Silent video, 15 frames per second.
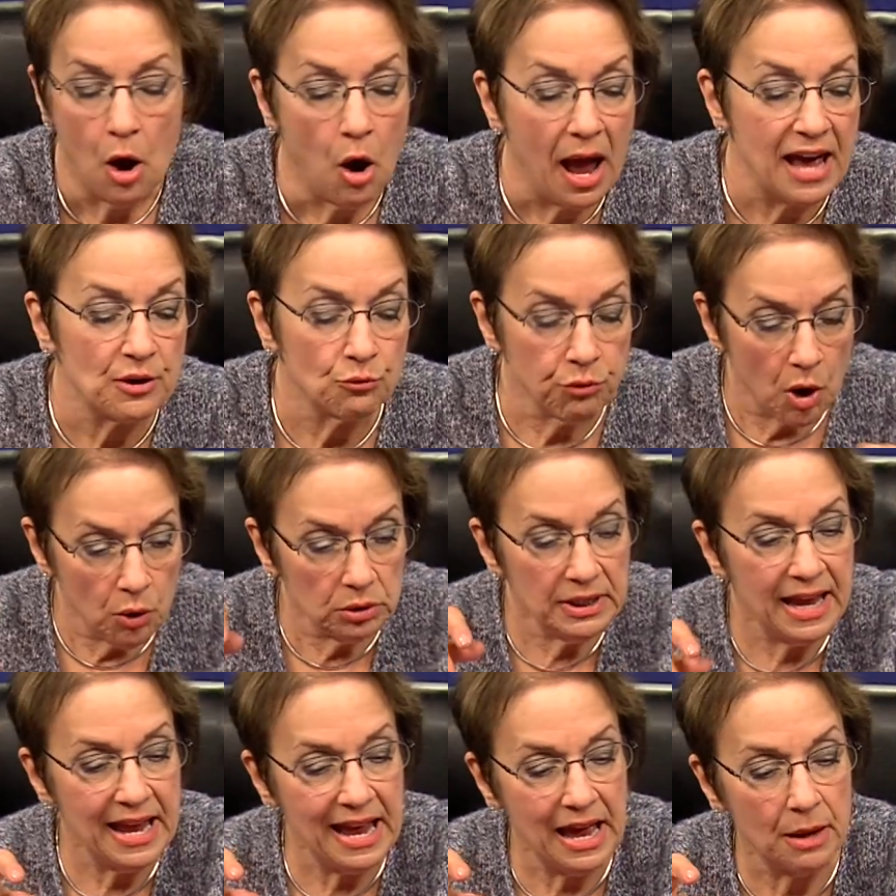And a rolled
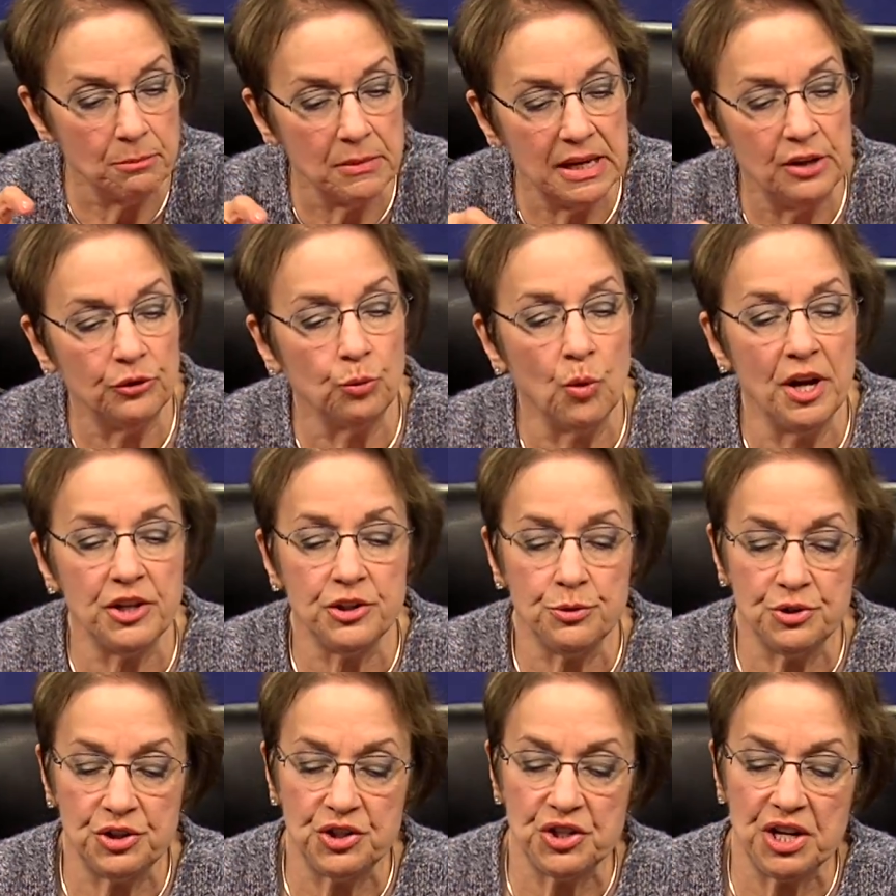hem is what you
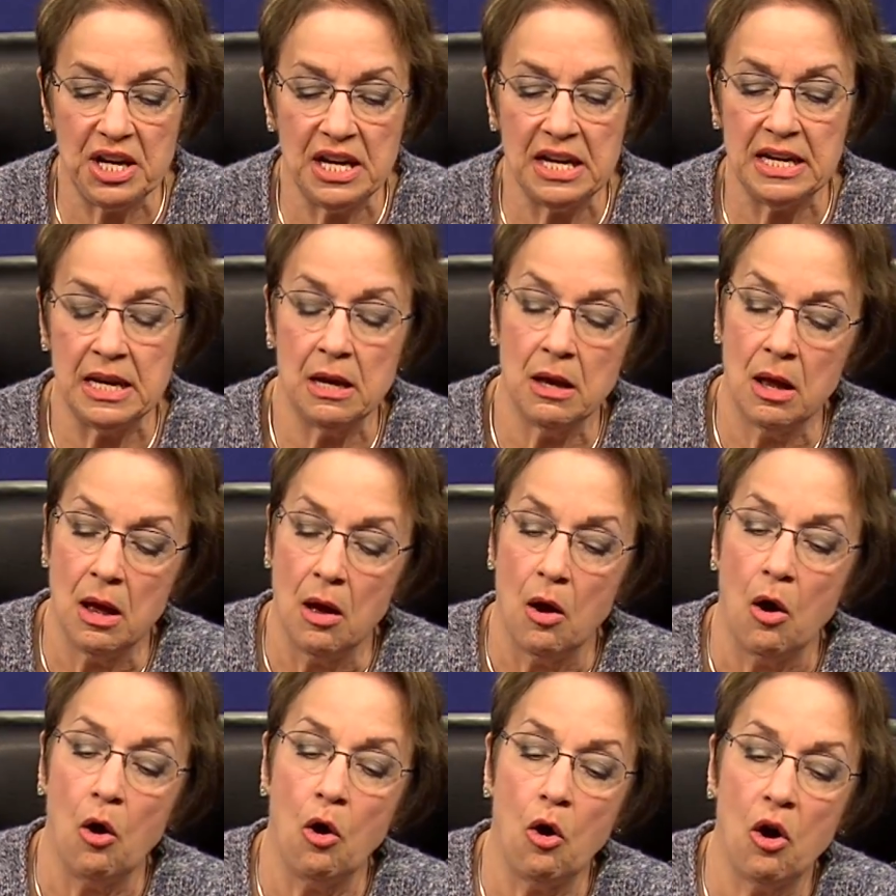see
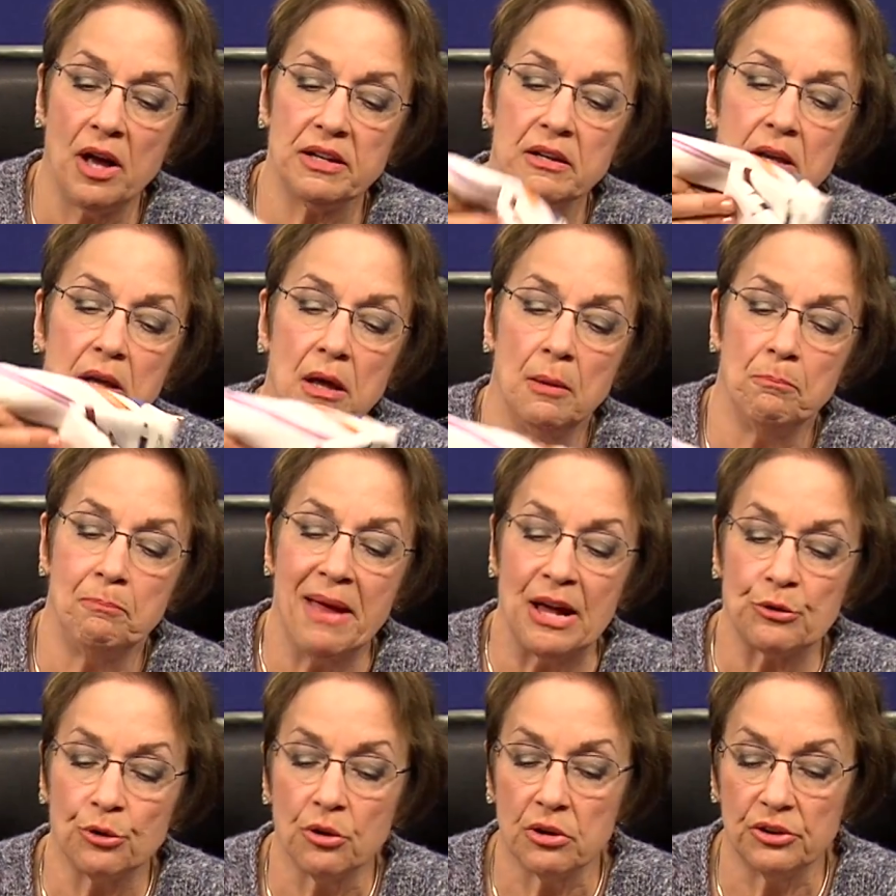on
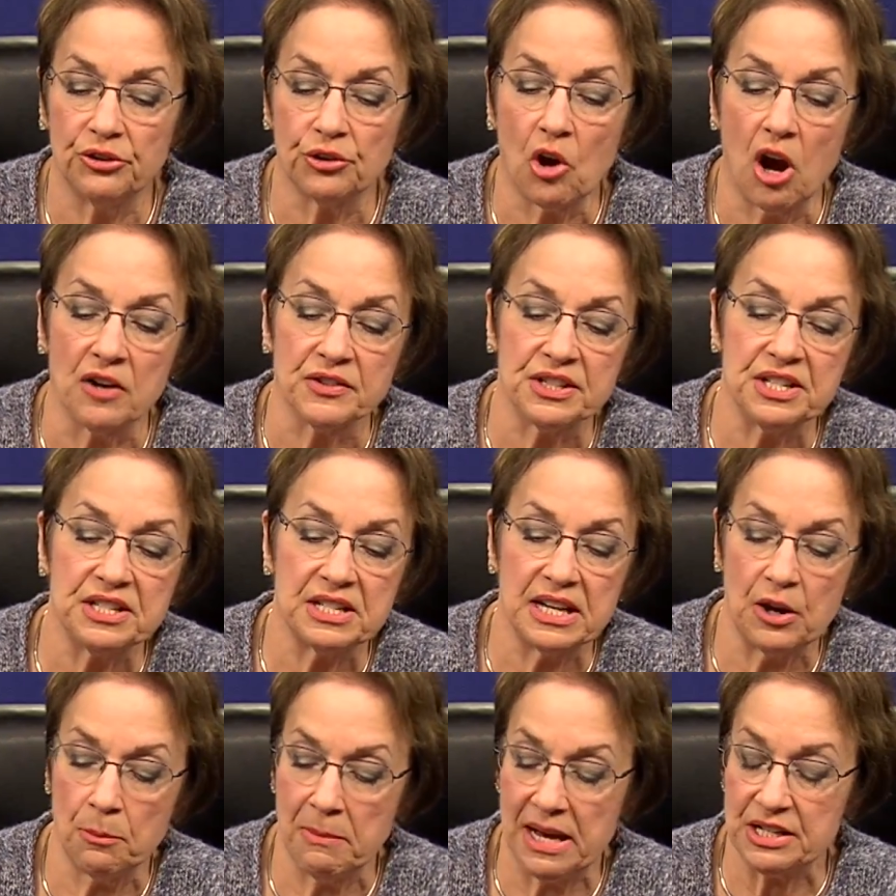better scarves. This is an
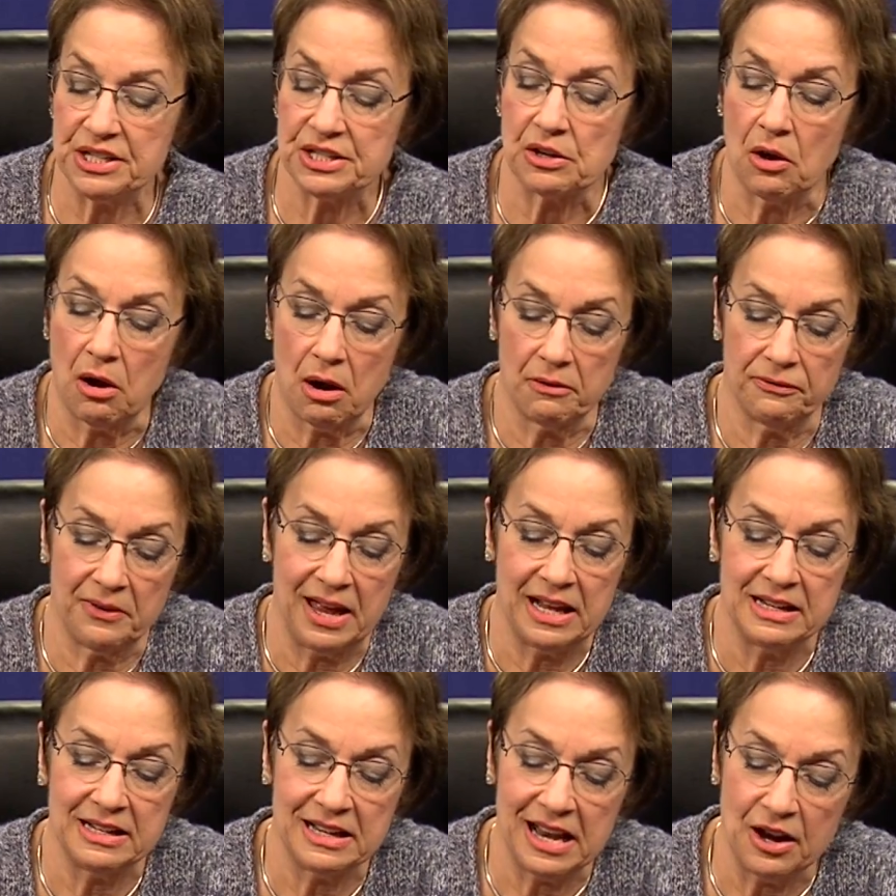Hermes scarf,
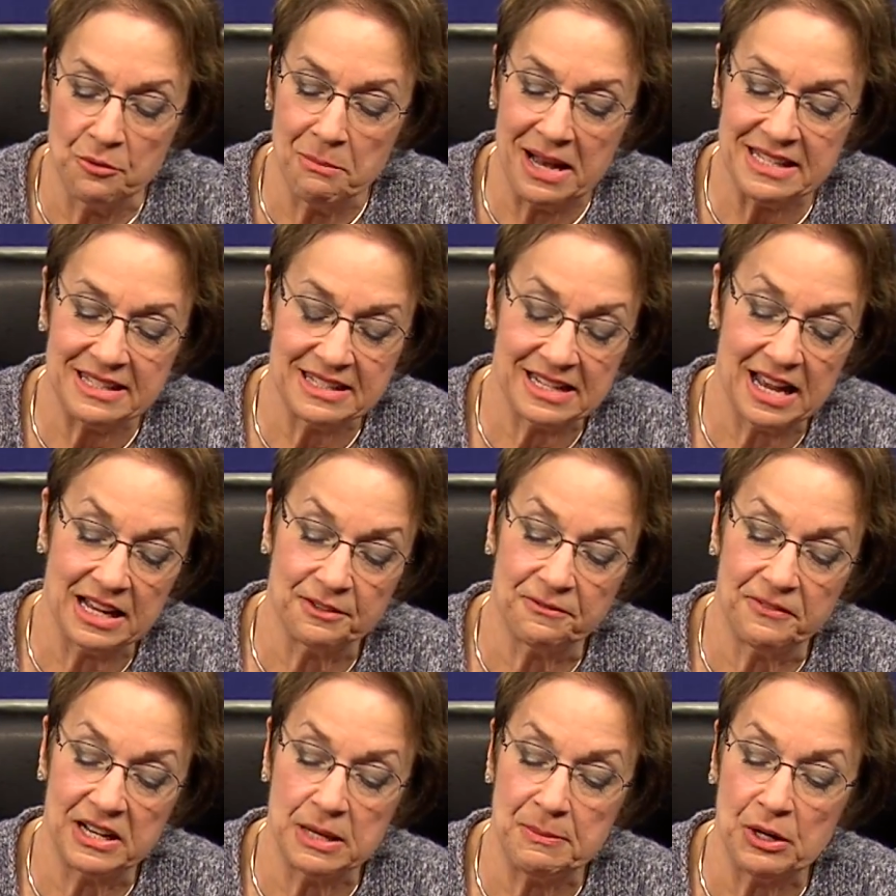and Hermes is kind of
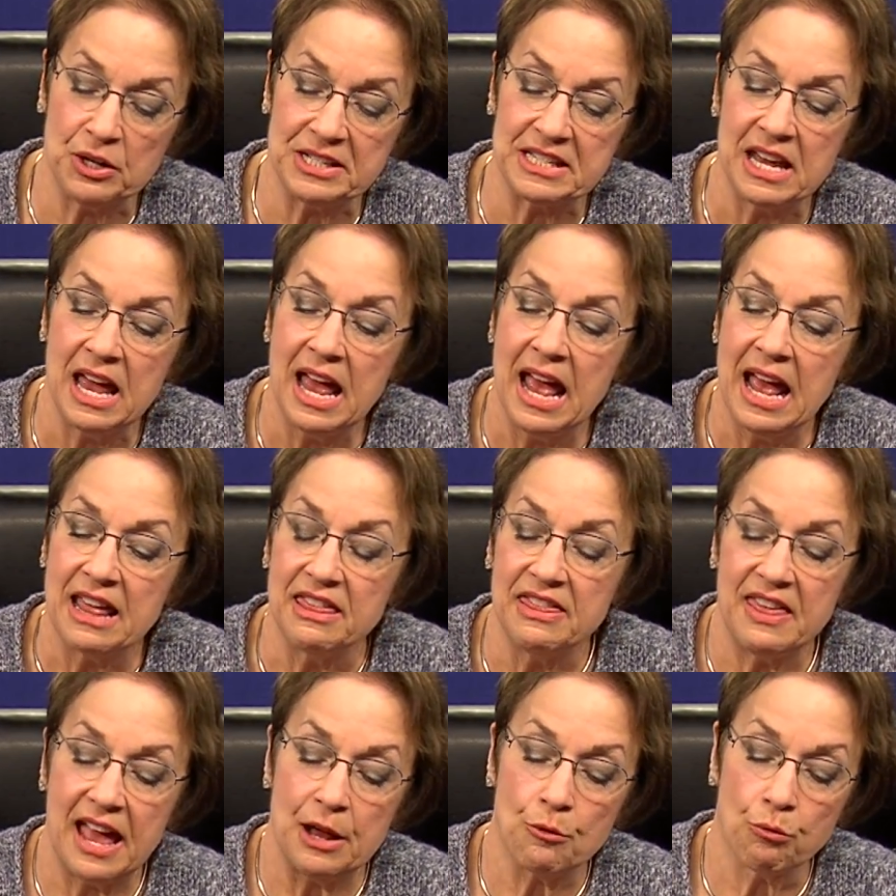funny because
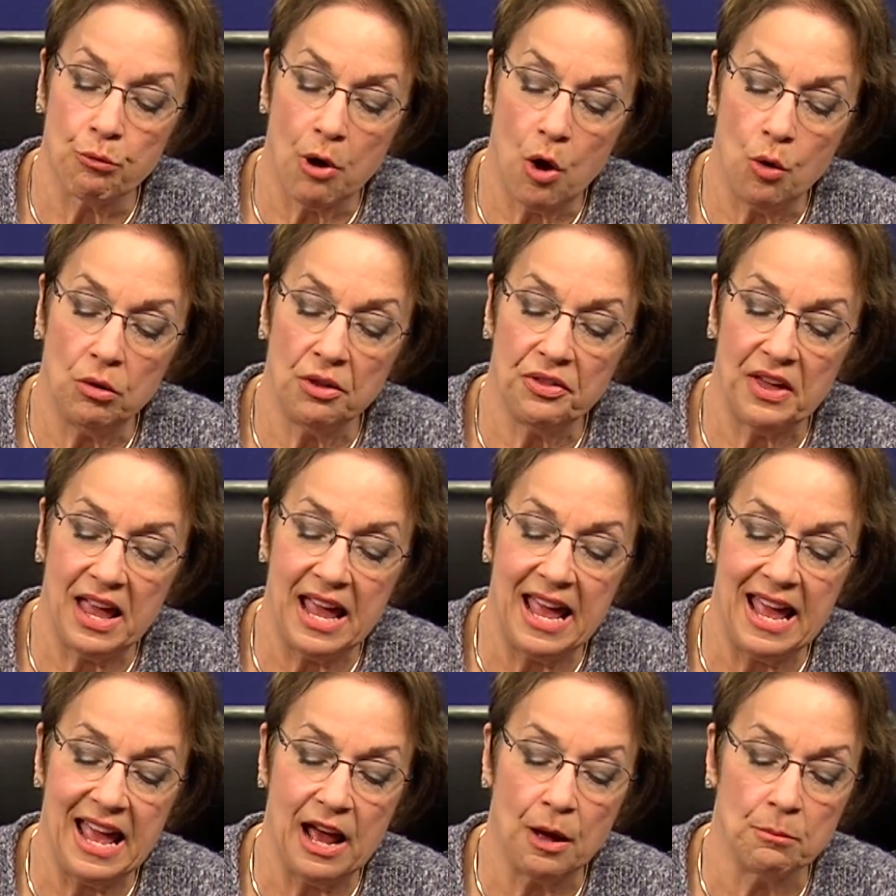they roll the
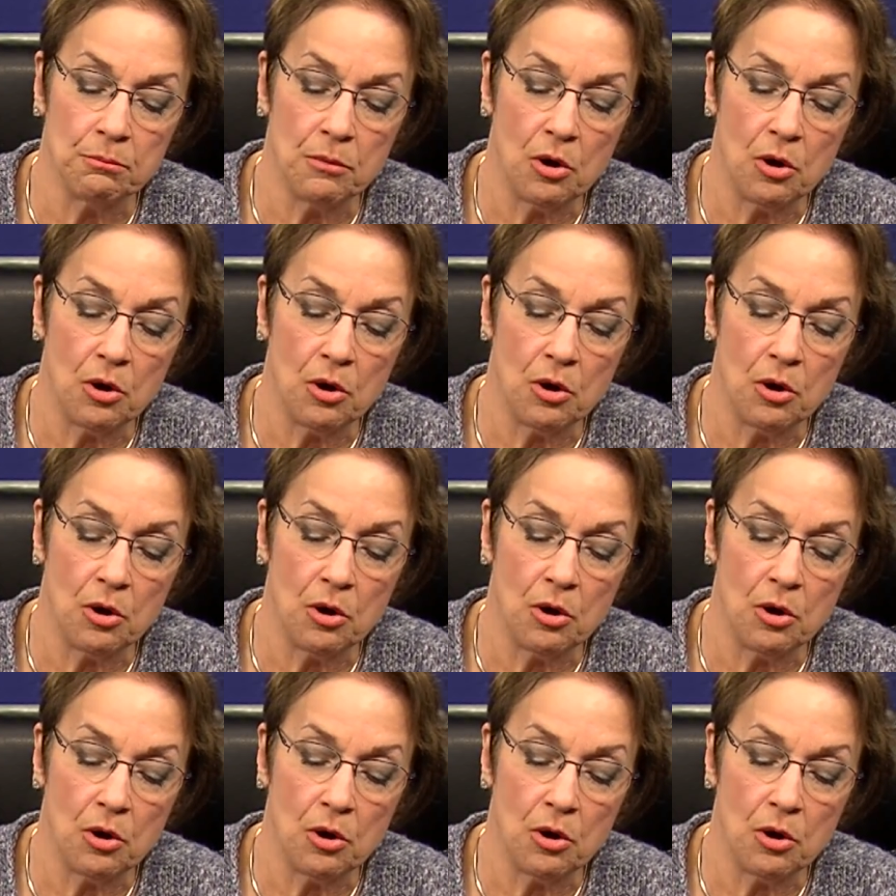hem